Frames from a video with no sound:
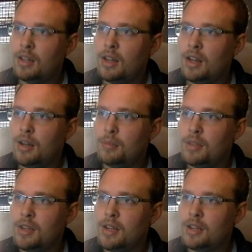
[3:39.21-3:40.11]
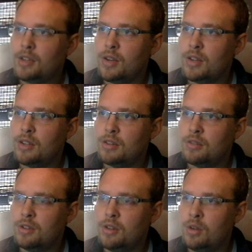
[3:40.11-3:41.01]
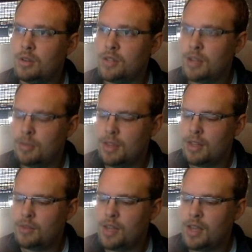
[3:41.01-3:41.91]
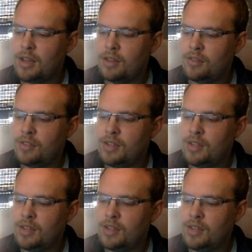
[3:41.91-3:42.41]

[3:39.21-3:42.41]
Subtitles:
the next correct interval, a whole step, and then we have